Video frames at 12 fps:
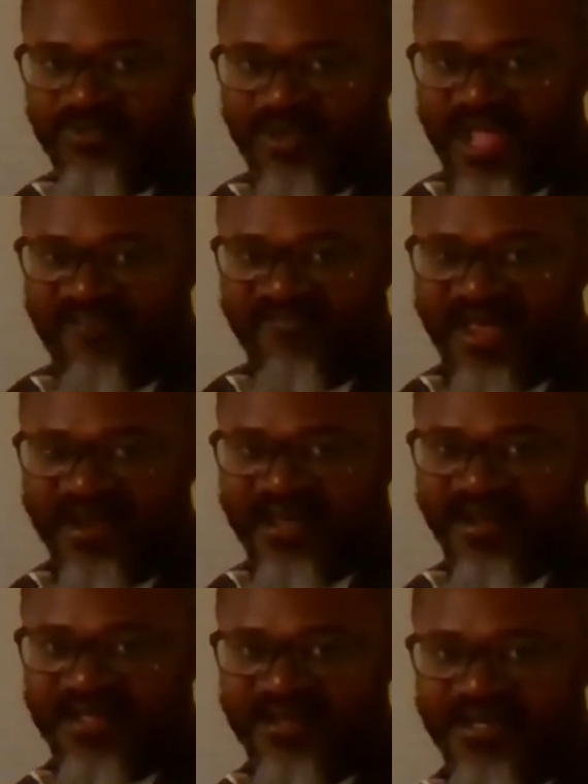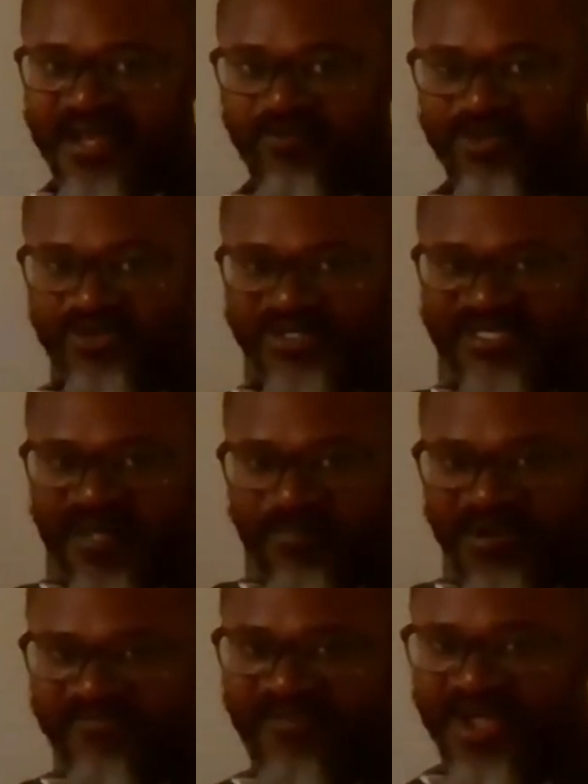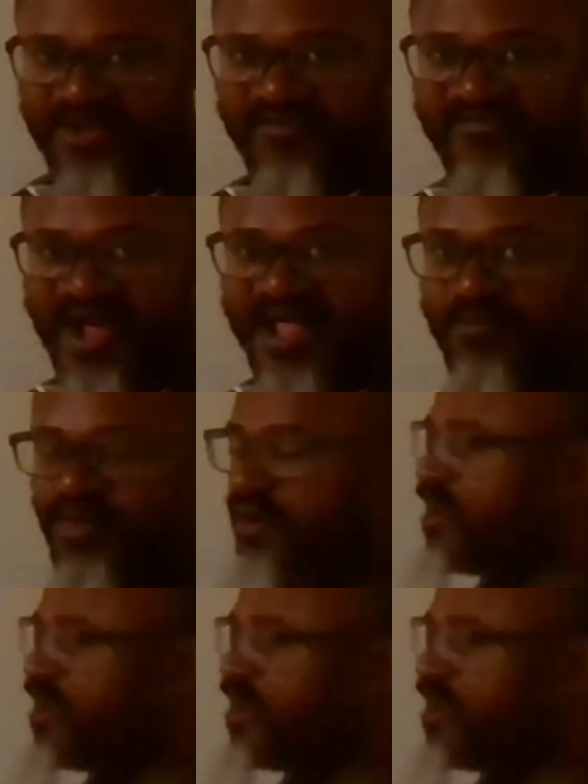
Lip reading: we have not done anything, we just simplify your variable